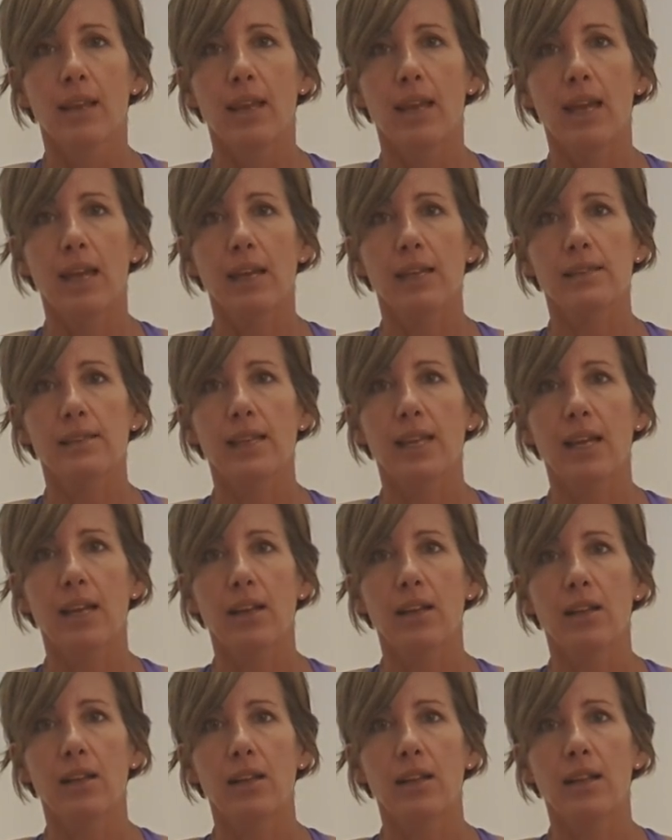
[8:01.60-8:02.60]

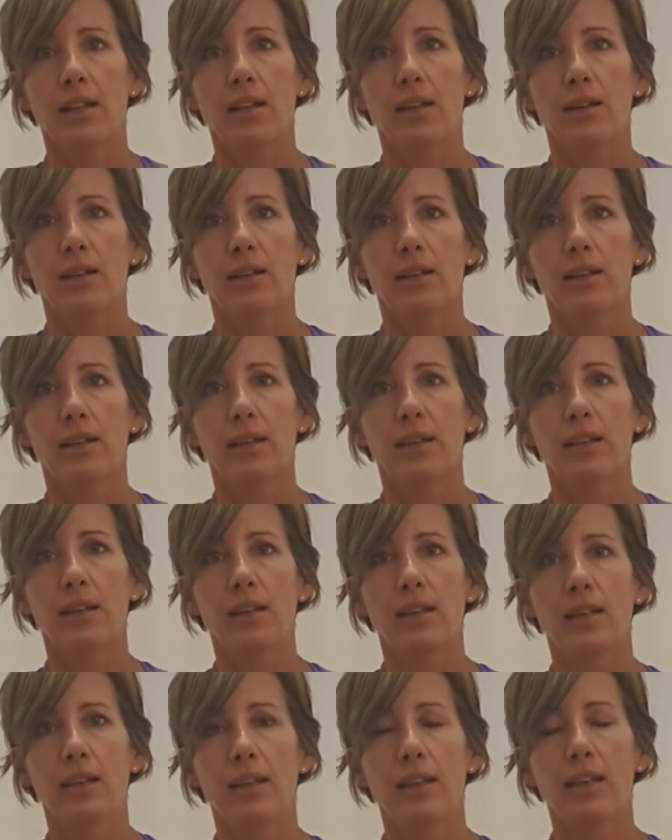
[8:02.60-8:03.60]
exhale,
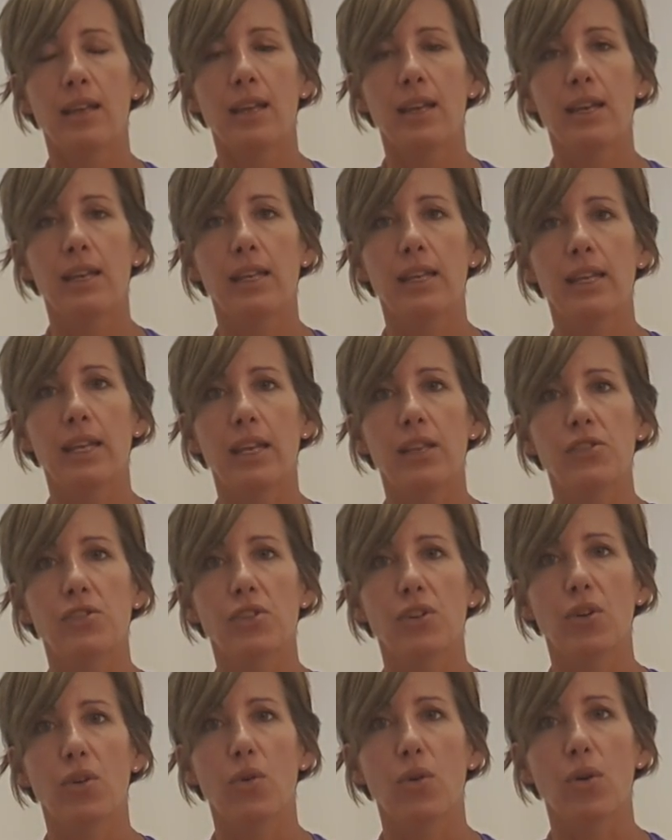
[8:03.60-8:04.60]
and engage
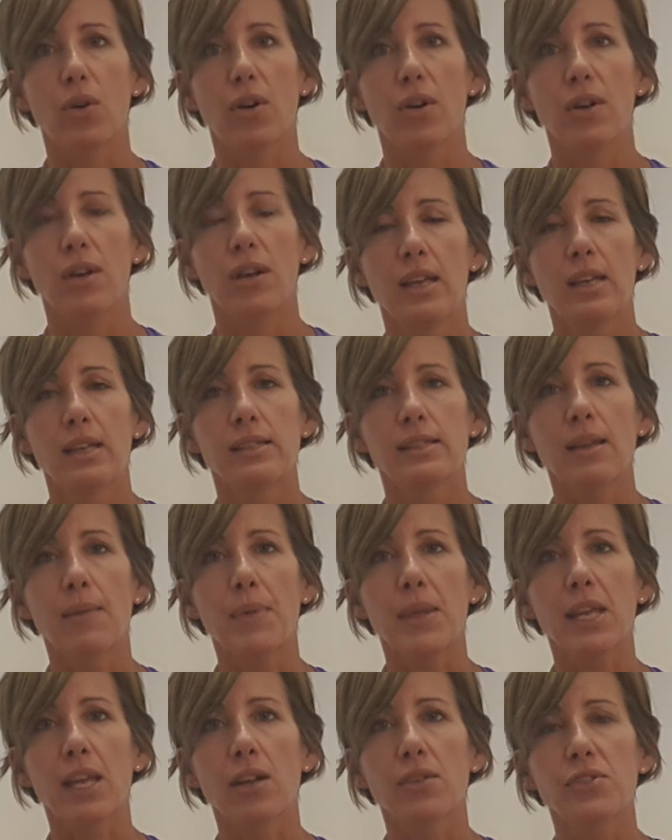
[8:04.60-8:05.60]
your core.
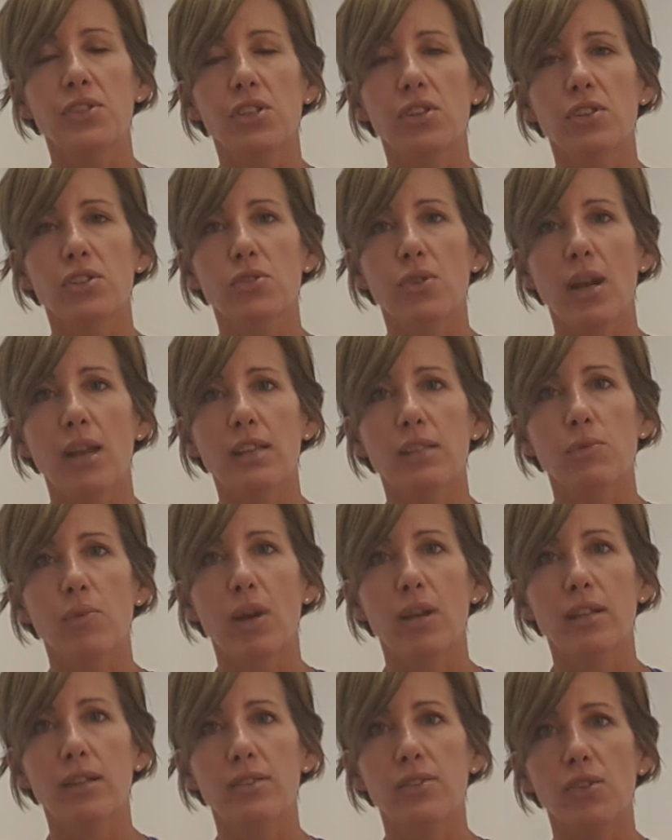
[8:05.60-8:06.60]
Something else you can try as
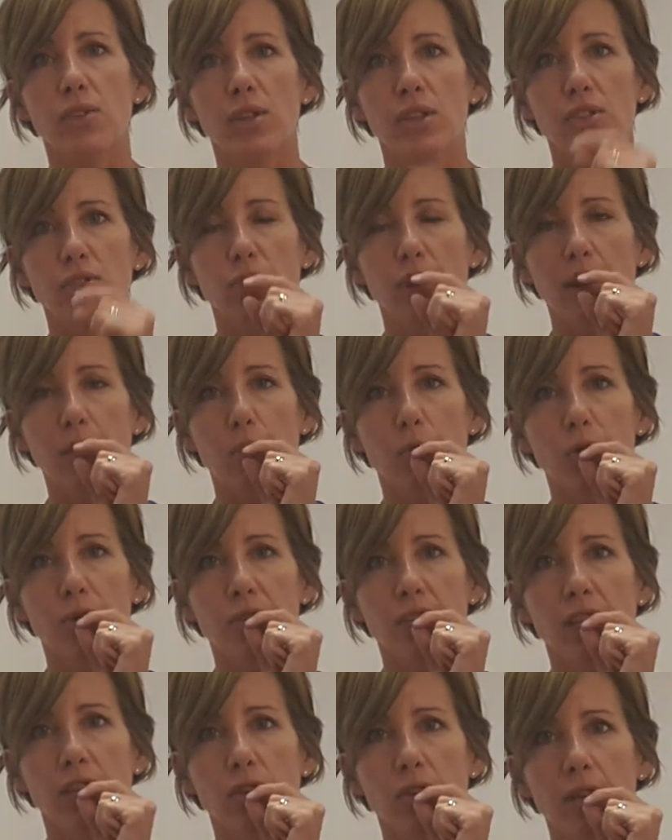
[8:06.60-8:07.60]
well is you can try
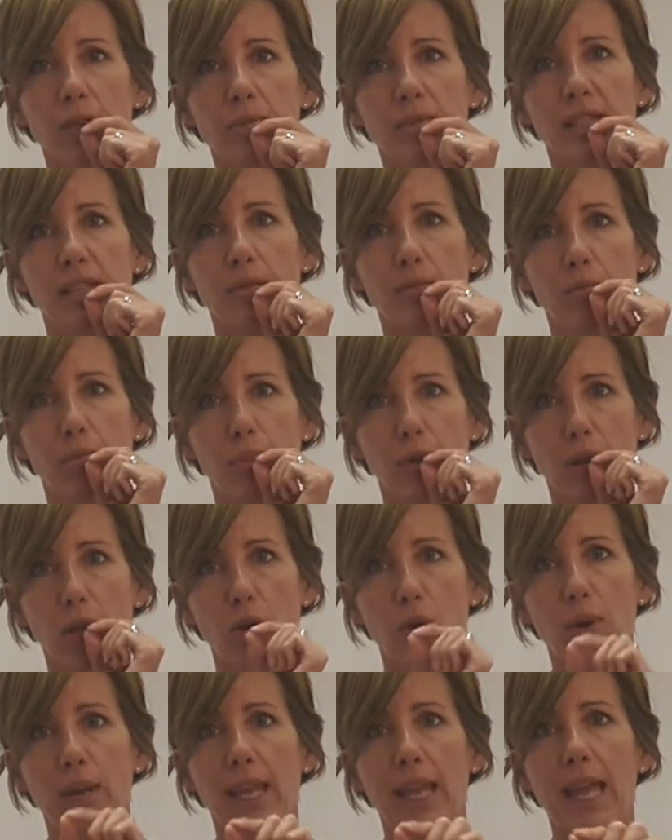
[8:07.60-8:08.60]
pursing your lips and
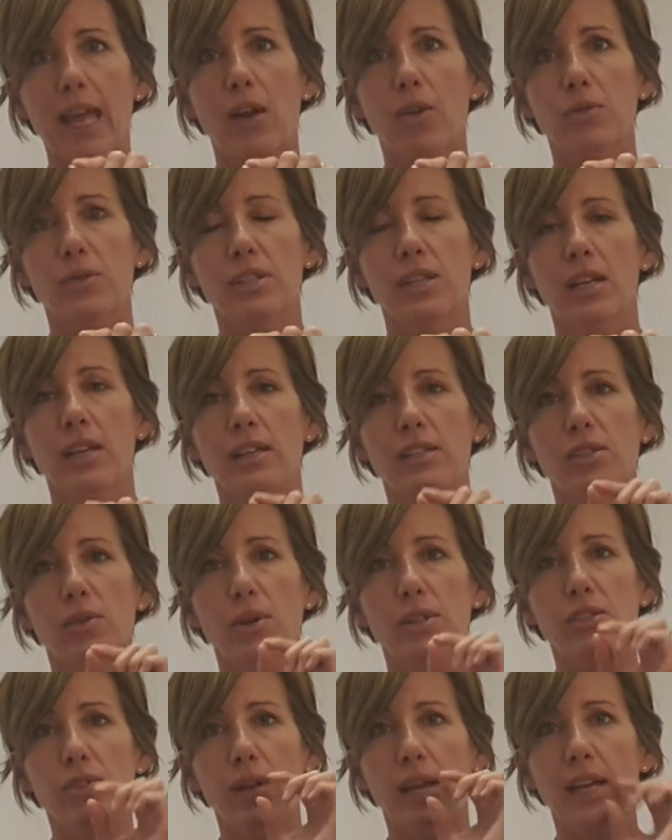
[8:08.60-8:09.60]
blowing out. So
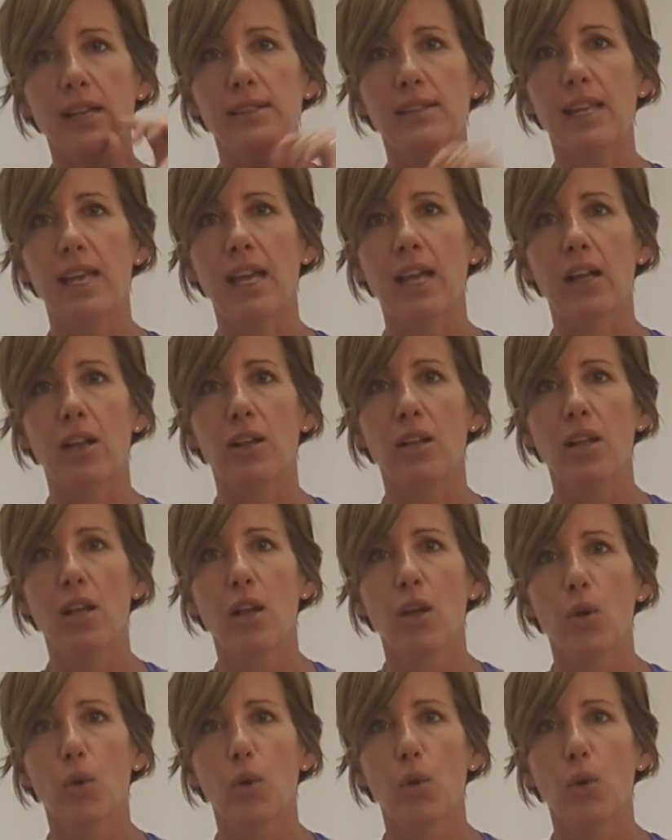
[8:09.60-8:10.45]
as you exhale,